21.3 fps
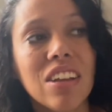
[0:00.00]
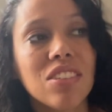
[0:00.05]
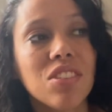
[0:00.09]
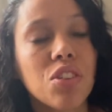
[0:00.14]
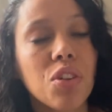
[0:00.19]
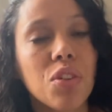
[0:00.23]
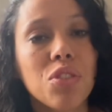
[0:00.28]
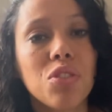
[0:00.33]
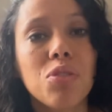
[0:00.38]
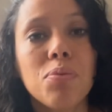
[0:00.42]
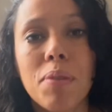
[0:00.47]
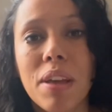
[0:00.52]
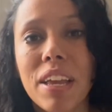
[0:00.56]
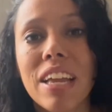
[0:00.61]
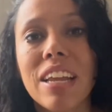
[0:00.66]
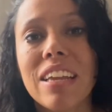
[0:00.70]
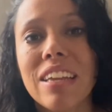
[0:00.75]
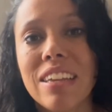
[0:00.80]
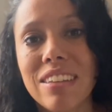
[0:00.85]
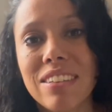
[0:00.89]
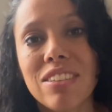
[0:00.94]
so to make
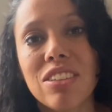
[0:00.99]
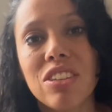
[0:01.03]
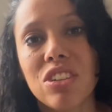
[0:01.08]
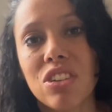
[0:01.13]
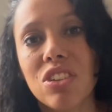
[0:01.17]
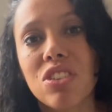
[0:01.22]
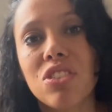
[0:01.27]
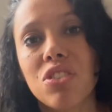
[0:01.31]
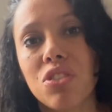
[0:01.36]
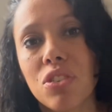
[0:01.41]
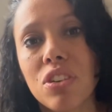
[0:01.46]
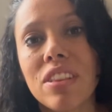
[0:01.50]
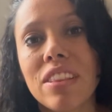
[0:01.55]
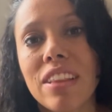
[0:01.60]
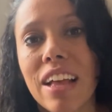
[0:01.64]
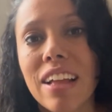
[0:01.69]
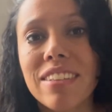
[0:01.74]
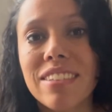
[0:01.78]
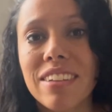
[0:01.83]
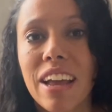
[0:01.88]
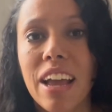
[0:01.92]
it easier during
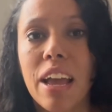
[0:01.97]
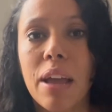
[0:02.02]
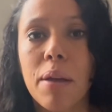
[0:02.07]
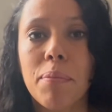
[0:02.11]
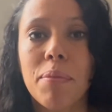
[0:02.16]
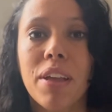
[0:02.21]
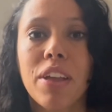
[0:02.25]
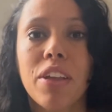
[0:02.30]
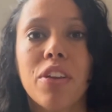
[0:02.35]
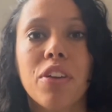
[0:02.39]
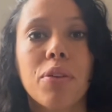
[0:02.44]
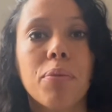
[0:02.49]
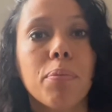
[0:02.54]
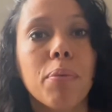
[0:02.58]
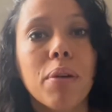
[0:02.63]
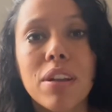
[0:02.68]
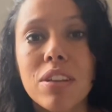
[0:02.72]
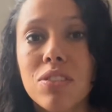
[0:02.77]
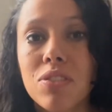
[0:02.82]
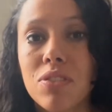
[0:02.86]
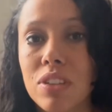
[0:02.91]
that time that you're
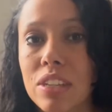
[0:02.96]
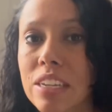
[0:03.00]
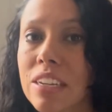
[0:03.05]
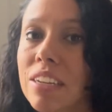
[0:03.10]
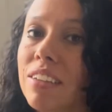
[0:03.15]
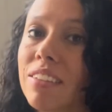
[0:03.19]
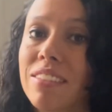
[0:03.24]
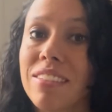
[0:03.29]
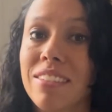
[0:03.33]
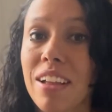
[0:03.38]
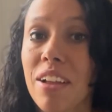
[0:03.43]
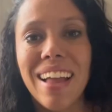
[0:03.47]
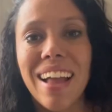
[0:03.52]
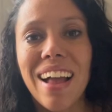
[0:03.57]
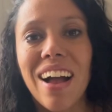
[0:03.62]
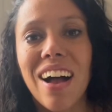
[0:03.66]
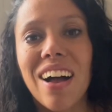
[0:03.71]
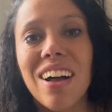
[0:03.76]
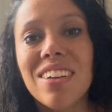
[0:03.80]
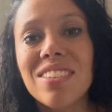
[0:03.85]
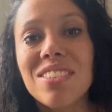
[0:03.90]
breastfeeding and stuff.
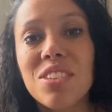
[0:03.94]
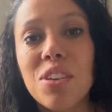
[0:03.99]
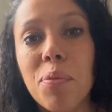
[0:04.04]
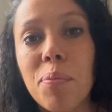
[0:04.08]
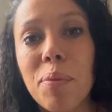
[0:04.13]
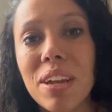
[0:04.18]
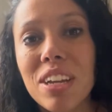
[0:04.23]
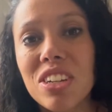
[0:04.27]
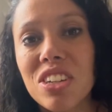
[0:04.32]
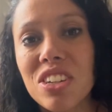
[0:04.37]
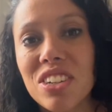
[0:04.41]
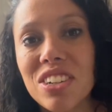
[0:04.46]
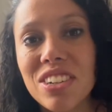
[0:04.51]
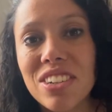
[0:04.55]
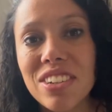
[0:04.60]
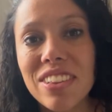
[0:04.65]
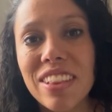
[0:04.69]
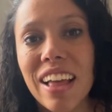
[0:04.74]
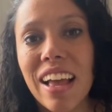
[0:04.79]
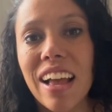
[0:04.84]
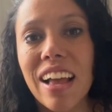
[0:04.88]
Also make sure
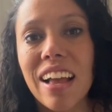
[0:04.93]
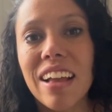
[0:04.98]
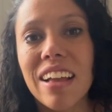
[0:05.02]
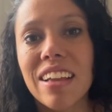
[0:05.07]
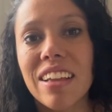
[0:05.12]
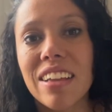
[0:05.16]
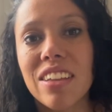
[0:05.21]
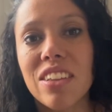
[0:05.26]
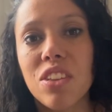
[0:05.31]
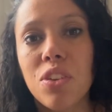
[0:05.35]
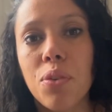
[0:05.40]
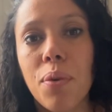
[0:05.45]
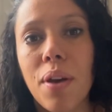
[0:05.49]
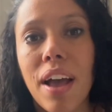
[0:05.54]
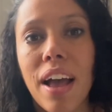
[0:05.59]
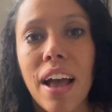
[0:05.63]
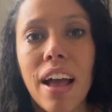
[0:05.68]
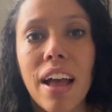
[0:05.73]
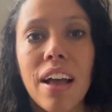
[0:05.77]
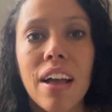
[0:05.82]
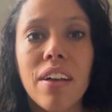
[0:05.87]
that you
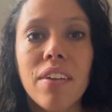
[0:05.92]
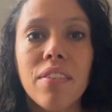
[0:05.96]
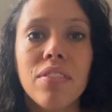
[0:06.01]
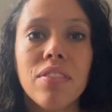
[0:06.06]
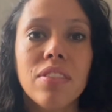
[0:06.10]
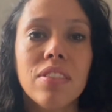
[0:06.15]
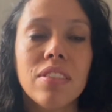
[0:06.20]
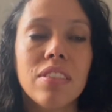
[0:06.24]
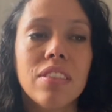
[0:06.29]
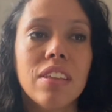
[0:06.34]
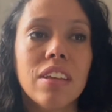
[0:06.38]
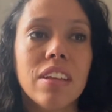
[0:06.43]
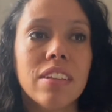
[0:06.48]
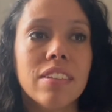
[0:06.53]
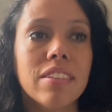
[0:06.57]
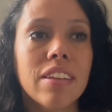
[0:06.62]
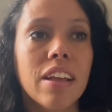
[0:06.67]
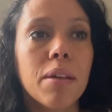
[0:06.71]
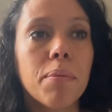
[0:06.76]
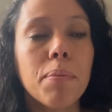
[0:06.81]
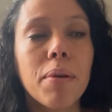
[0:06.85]
have things
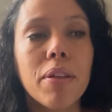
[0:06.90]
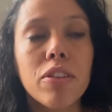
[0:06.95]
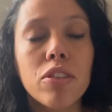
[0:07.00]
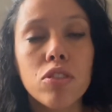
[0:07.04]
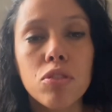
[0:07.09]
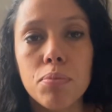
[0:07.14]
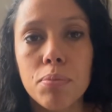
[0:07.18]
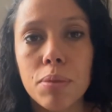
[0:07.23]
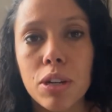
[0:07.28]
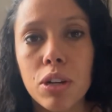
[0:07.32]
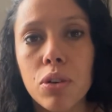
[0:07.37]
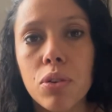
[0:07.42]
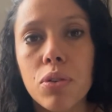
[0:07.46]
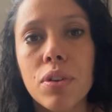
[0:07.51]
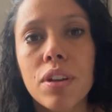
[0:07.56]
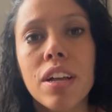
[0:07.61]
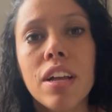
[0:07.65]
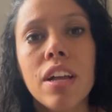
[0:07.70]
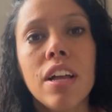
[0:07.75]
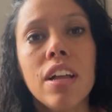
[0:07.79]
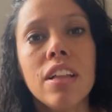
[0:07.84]
like mother's milk,
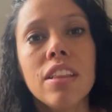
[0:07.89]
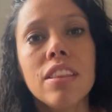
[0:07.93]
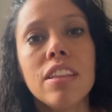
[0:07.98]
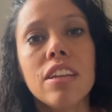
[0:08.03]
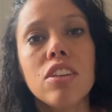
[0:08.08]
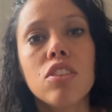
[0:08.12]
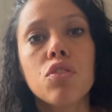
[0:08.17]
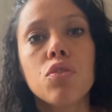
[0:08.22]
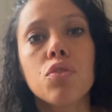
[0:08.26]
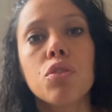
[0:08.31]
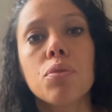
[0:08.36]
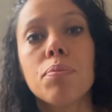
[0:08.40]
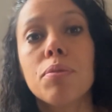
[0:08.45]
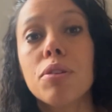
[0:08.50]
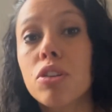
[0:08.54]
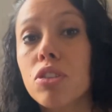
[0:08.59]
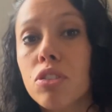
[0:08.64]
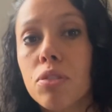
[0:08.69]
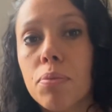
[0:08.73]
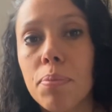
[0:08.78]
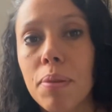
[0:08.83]
things for
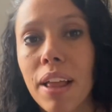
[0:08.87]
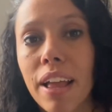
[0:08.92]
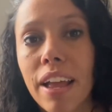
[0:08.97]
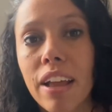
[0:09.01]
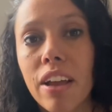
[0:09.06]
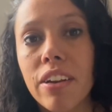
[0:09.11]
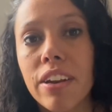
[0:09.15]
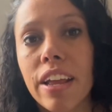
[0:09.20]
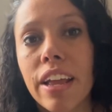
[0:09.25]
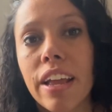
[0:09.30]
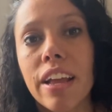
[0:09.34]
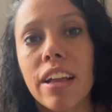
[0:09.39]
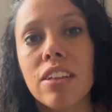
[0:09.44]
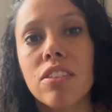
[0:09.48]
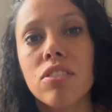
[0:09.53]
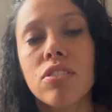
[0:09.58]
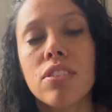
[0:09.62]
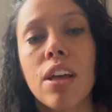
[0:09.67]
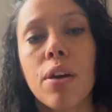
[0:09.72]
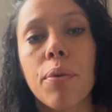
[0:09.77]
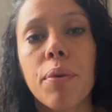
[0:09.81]
milk supply on hand,
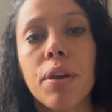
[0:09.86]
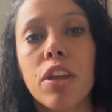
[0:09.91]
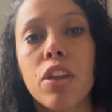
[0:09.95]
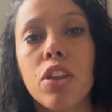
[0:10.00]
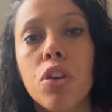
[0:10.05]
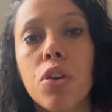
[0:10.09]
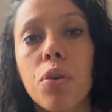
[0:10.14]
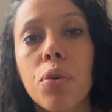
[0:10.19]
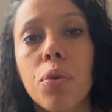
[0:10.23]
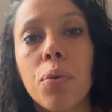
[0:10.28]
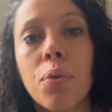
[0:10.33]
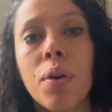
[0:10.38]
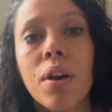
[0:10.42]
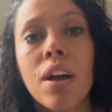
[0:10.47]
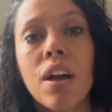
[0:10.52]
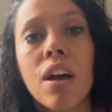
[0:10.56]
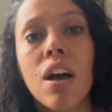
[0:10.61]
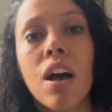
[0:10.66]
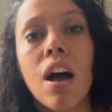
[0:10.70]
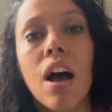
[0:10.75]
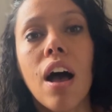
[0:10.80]
so that way you
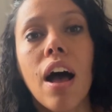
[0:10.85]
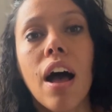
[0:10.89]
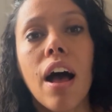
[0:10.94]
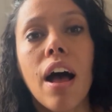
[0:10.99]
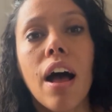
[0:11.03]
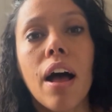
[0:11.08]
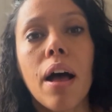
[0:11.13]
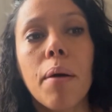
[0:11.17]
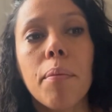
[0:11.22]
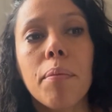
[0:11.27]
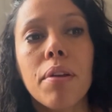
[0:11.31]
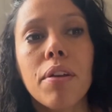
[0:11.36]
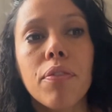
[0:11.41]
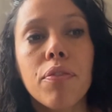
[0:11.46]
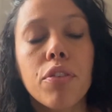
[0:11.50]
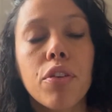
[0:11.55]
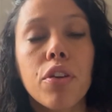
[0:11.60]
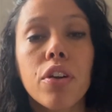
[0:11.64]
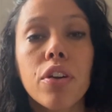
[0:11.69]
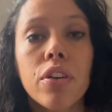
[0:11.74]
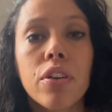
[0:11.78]
if
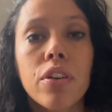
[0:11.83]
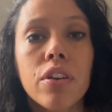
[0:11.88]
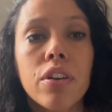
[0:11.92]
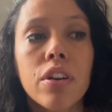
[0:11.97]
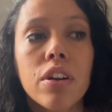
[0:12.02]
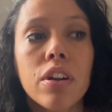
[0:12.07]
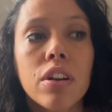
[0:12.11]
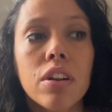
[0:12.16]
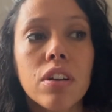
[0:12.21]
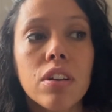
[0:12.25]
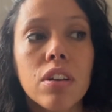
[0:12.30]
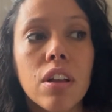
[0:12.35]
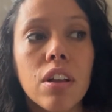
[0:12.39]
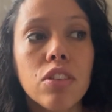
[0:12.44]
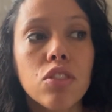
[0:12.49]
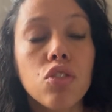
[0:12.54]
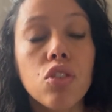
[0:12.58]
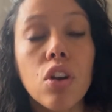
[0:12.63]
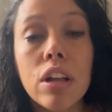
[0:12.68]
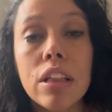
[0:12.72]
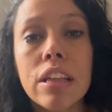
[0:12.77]
you're
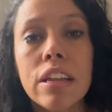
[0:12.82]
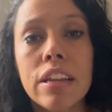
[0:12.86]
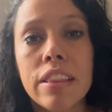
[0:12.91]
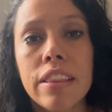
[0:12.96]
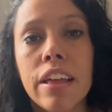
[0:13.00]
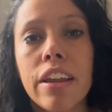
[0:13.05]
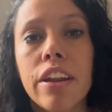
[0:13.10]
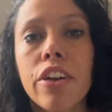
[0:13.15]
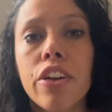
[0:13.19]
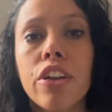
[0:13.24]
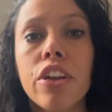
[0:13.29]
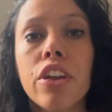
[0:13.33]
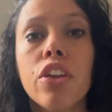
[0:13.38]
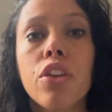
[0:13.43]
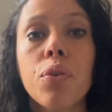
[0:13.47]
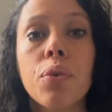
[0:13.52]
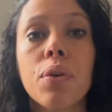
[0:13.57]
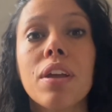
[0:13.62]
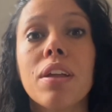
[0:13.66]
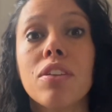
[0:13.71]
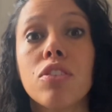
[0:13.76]
struggling in that area,
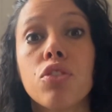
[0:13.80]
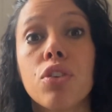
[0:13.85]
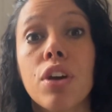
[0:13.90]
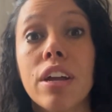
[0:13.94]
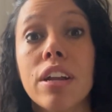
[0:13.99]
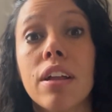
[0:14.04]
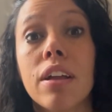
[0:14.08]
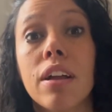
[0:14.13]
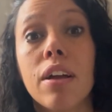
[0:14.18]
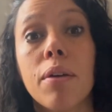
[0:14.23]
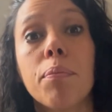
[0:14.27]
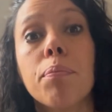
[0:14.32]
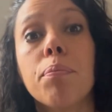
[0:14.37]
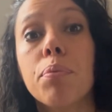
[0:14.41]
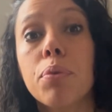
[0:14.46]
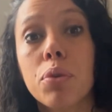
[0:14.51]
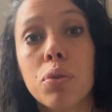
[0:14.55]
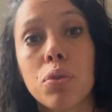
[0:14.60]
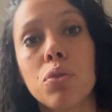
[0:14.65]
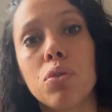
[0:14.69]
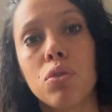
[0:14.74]
you can try to
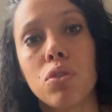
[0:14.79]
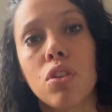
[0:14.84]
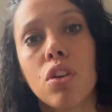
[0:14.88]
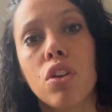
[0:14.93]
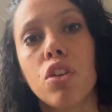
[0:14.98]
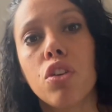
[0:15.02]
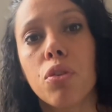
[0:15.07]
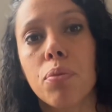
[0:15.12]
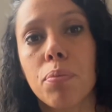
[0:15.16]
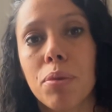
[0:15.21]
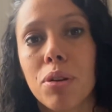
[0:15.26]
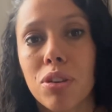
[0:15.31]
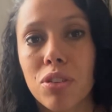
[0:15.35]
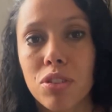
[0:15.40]
boost your milk